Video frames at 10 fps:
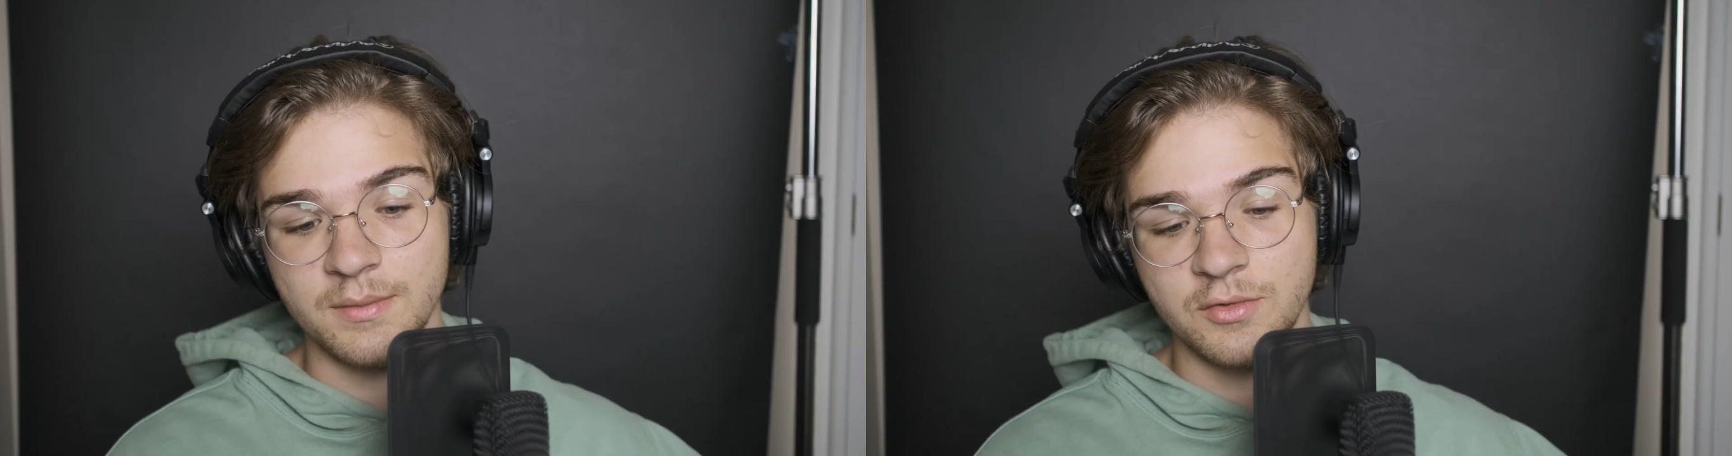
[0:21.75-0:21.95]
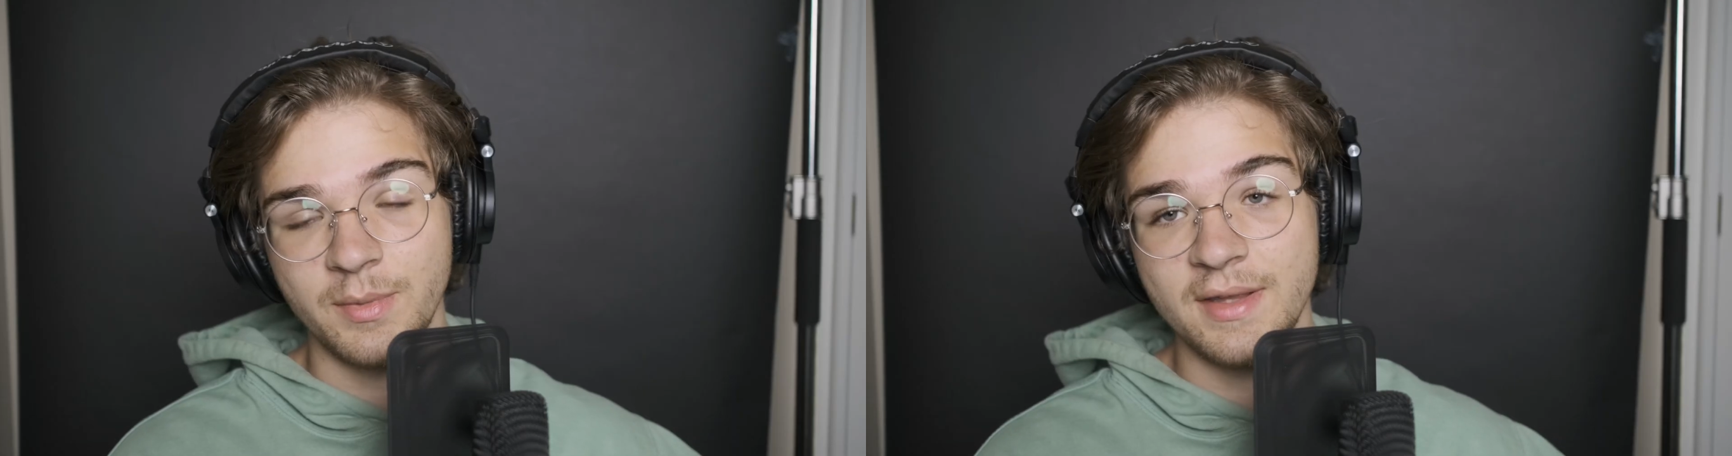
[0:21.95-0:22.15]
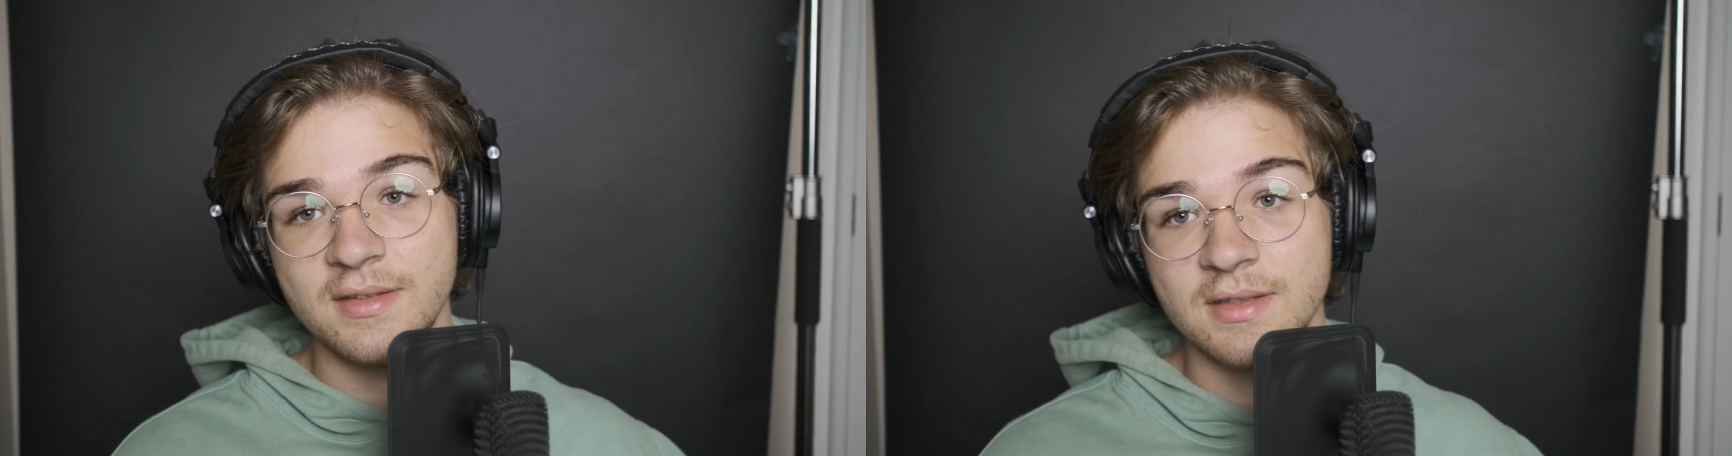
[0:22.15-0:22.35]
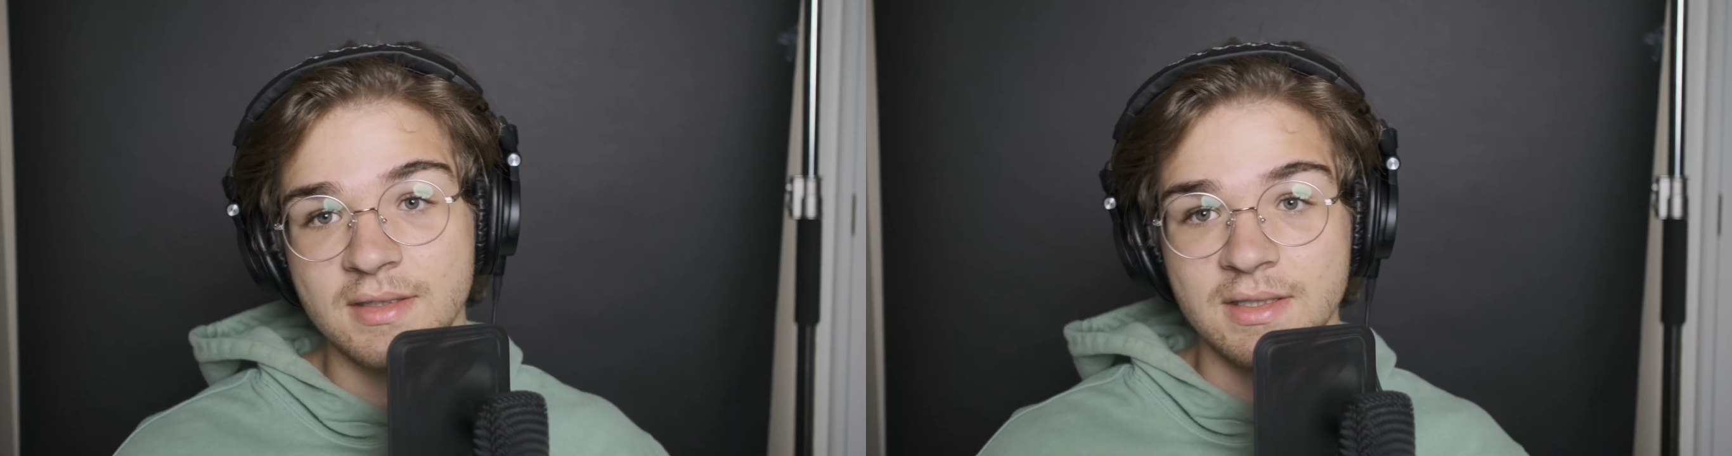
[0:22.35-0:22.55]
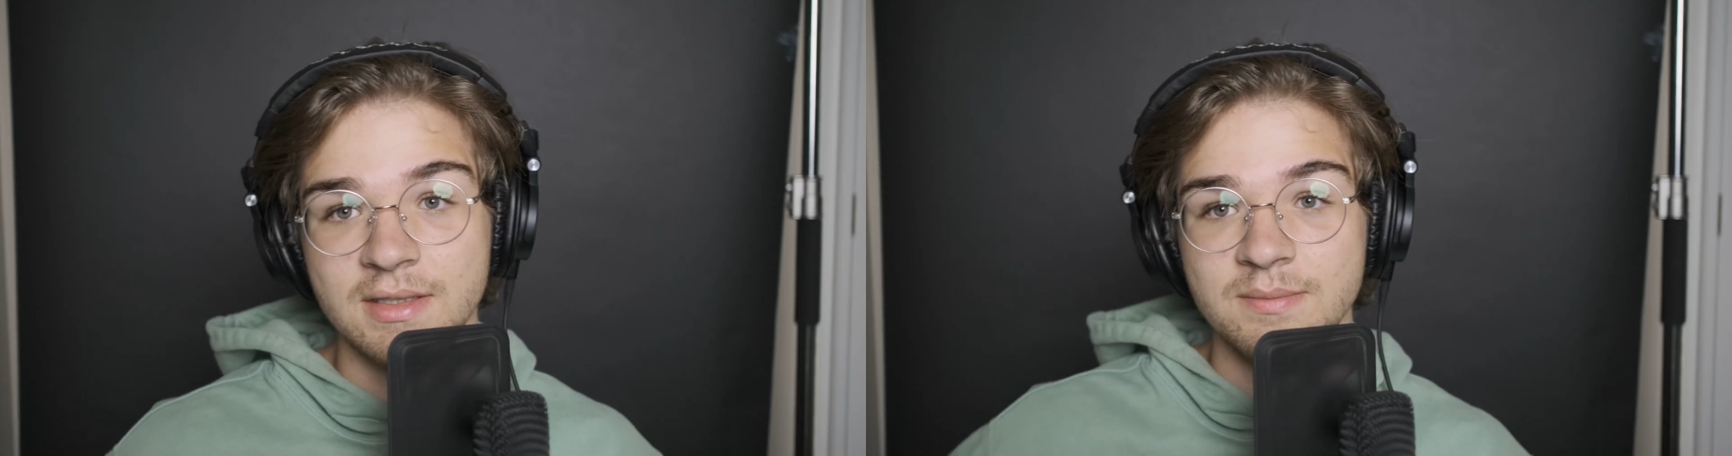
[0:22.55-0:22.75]
So
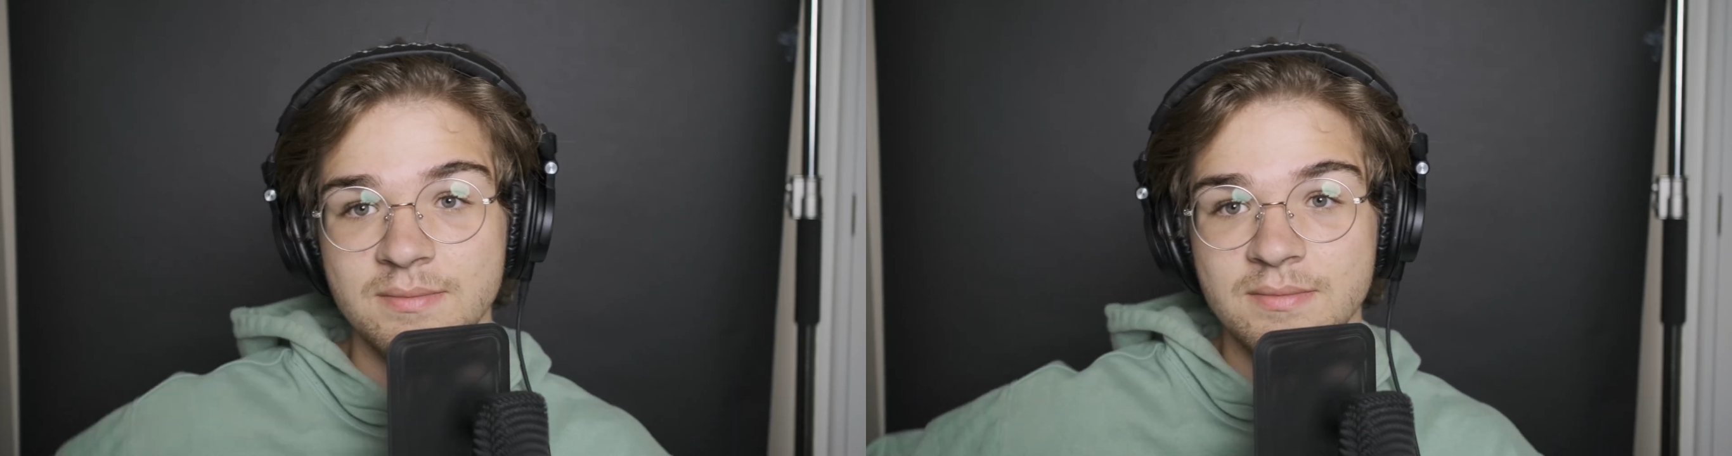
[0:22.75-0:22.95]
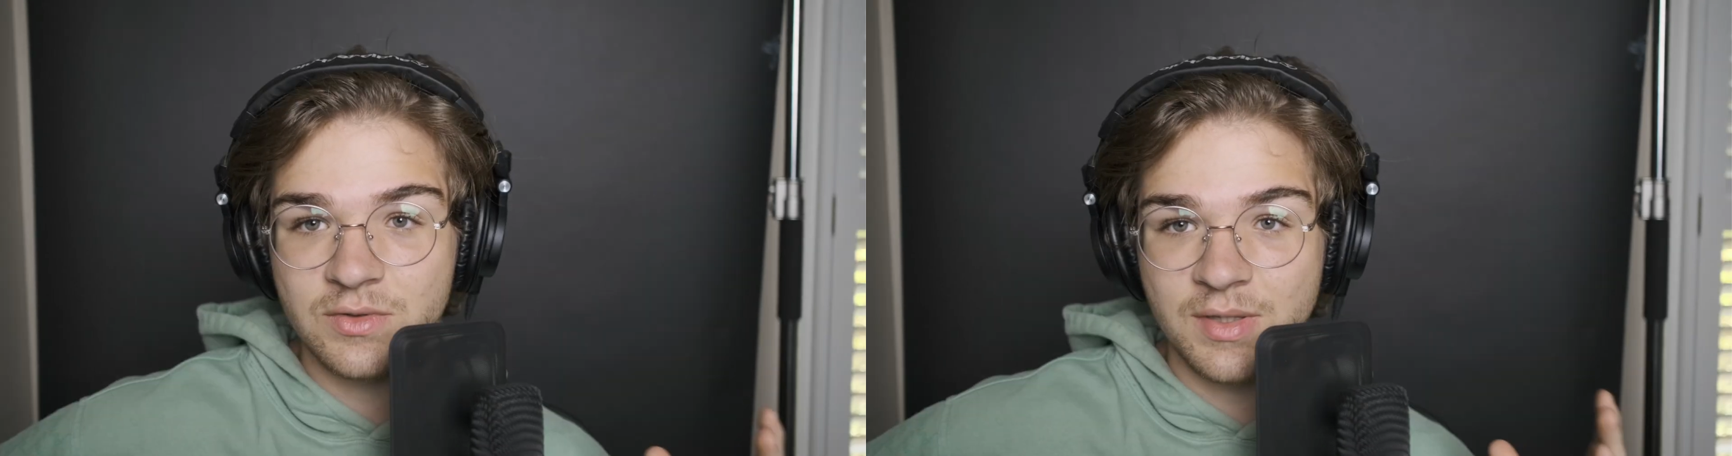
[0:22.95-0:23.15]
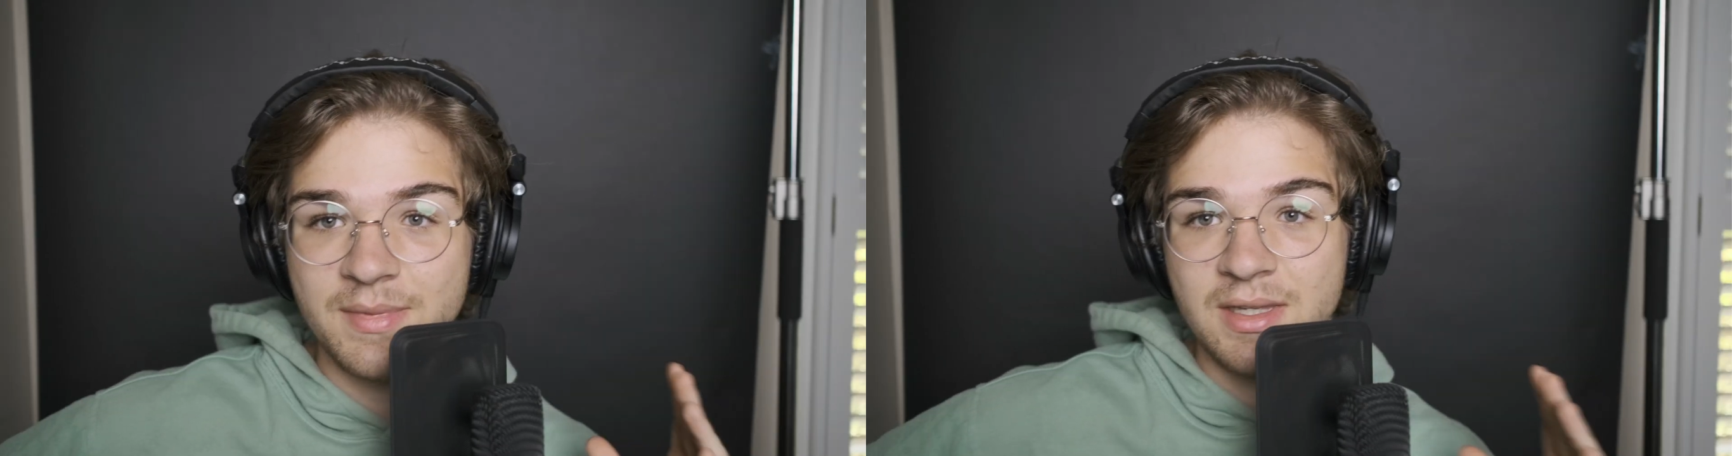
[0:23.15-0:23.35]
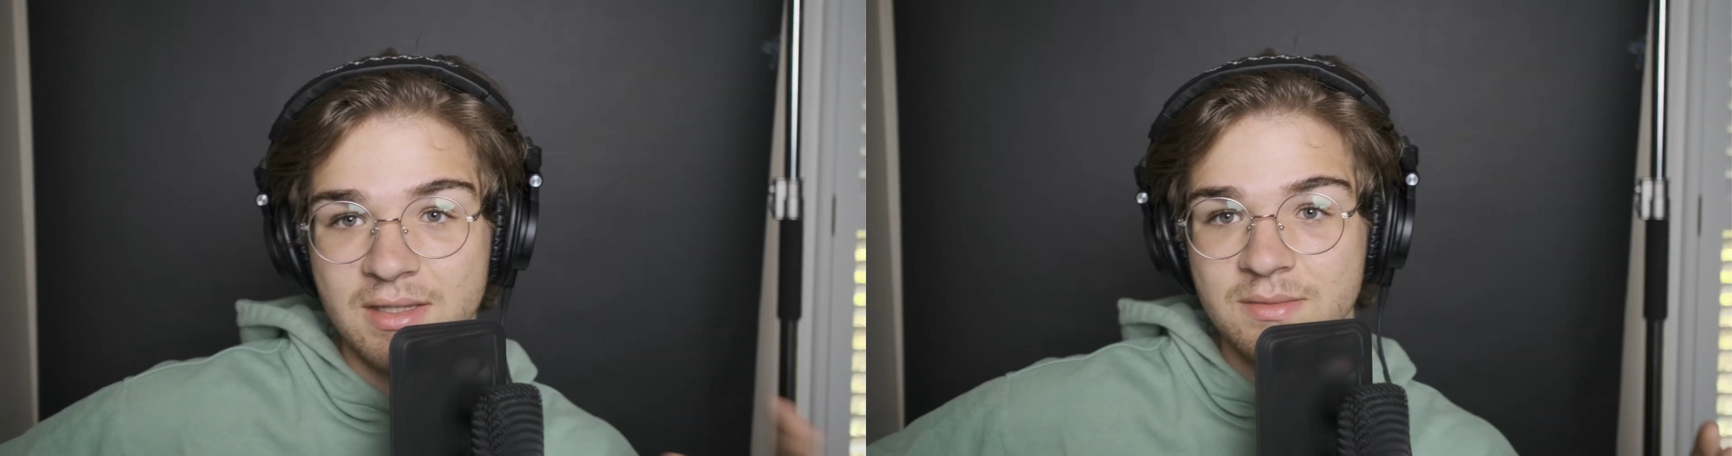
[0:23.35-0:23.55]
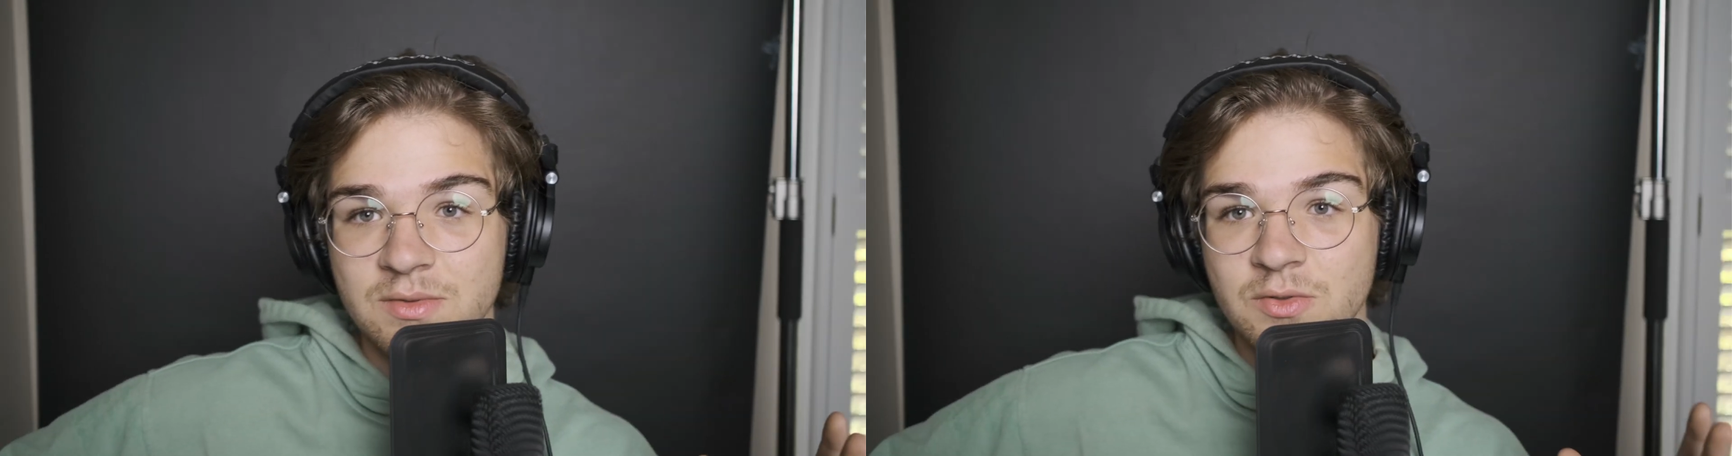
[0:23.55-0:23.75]
basically, to me,